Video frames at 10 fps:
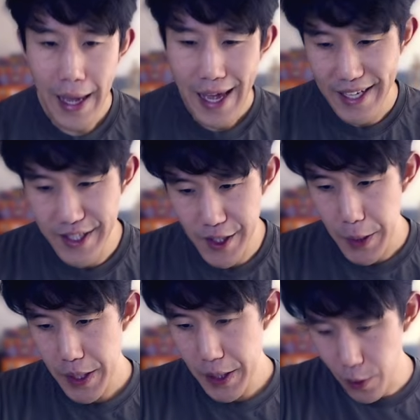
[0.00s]
And
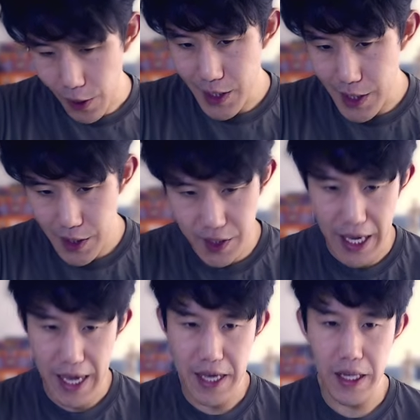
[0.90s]
so in order to
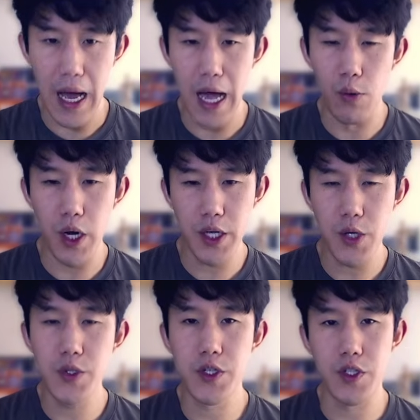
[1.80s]
scale, I want
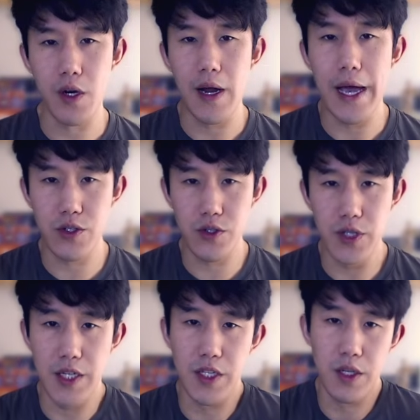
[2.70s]
you to start
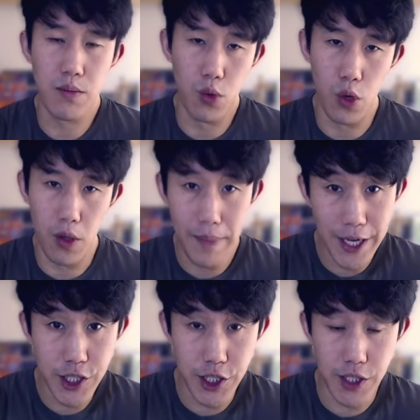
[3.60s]
exercising more
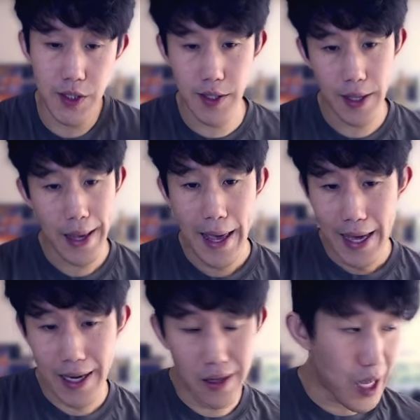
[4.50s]
patience.
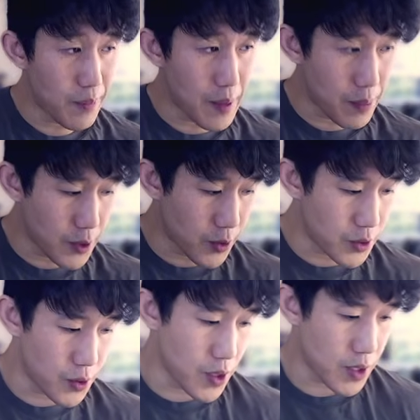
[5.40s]
And a lot of people don't
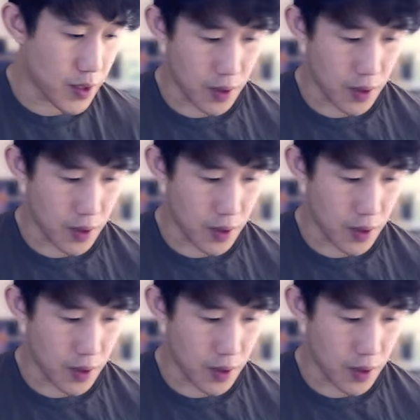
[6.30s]
do this.